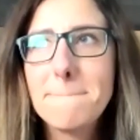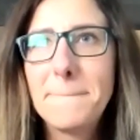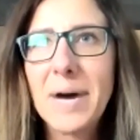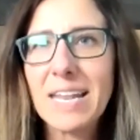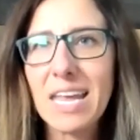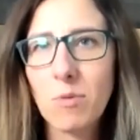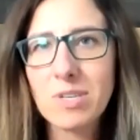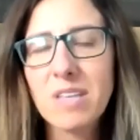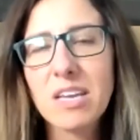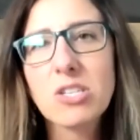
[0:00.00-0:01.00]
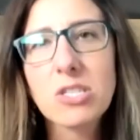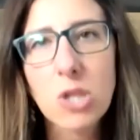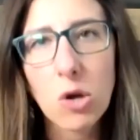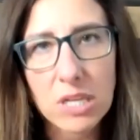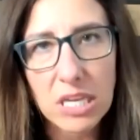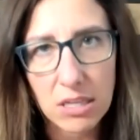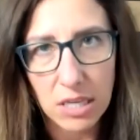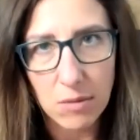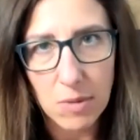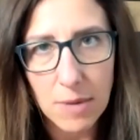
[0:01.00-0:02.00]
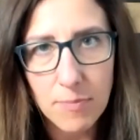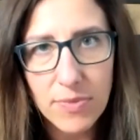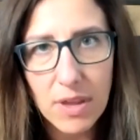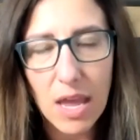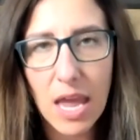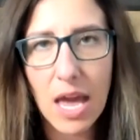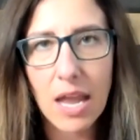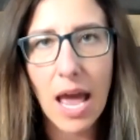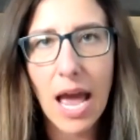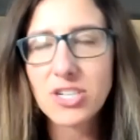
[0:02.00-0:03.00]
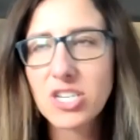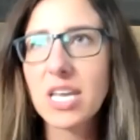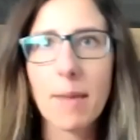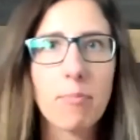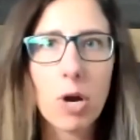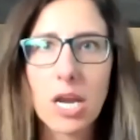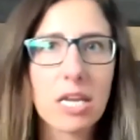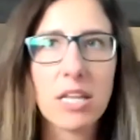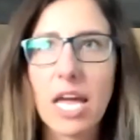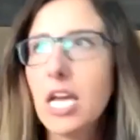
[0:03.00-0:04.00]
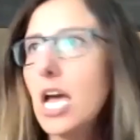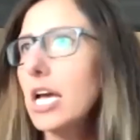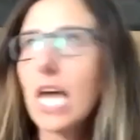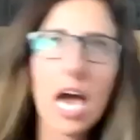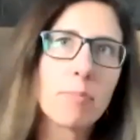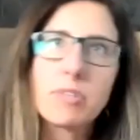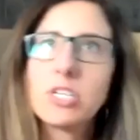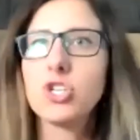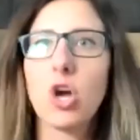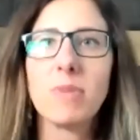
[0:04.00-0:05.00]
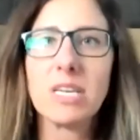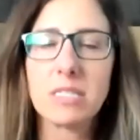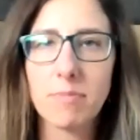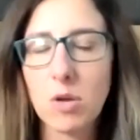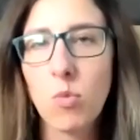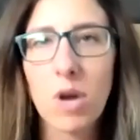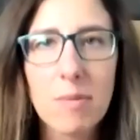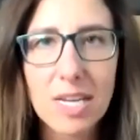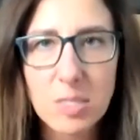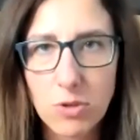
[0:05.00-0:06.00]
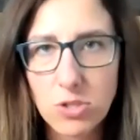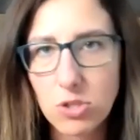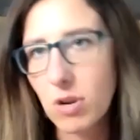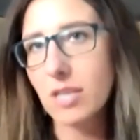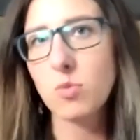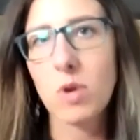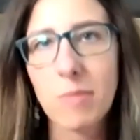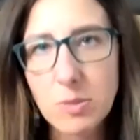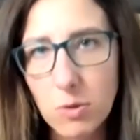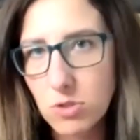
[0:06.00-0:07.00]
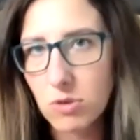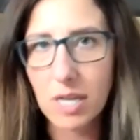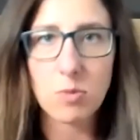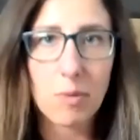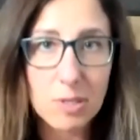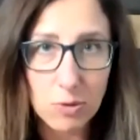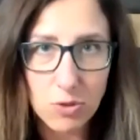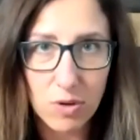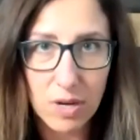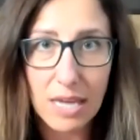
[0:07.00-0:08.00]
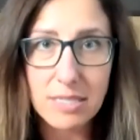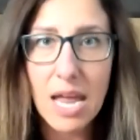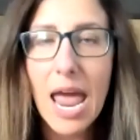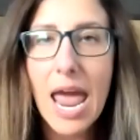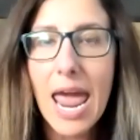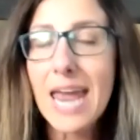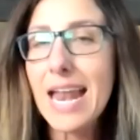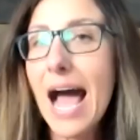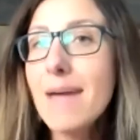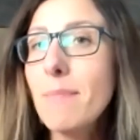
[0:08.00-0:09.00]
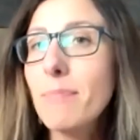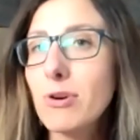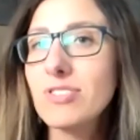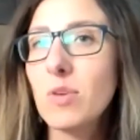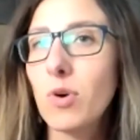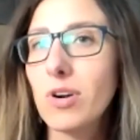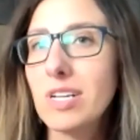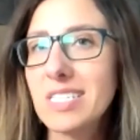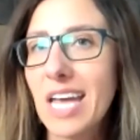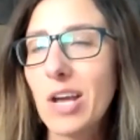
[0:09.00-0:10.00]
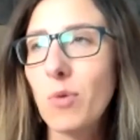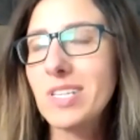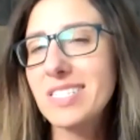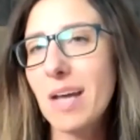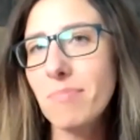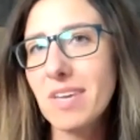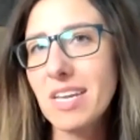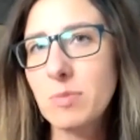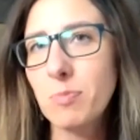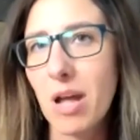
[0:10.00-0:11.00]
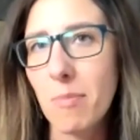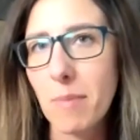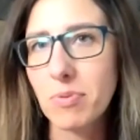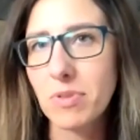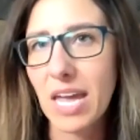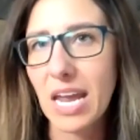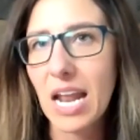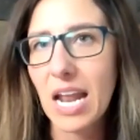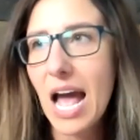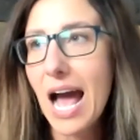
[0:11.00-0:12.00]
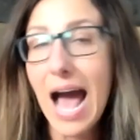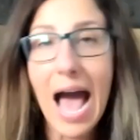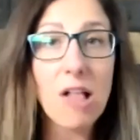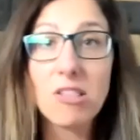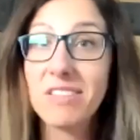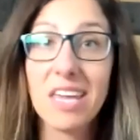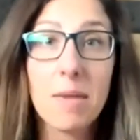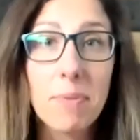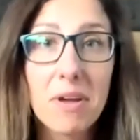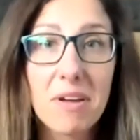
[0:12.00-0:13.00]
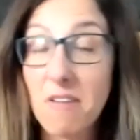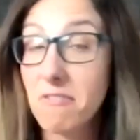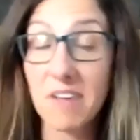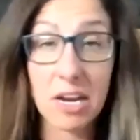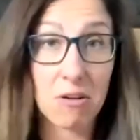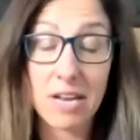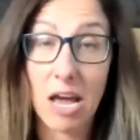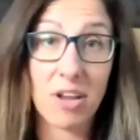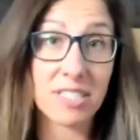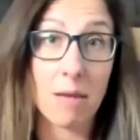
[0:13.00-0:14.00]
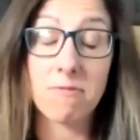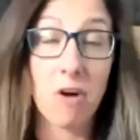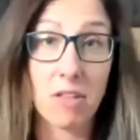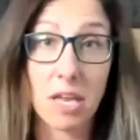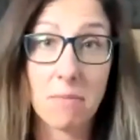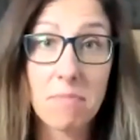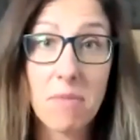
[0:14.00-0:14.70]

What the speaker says: But it was like slowly killing me. And I just kept praying, like, God, please show me something. What am I supposed to do next? What am I supposed to do next? What am I supposed to do next? And I'm a person where it's like, when something is put on my plate, I'll leap and figure it out as I'm falling.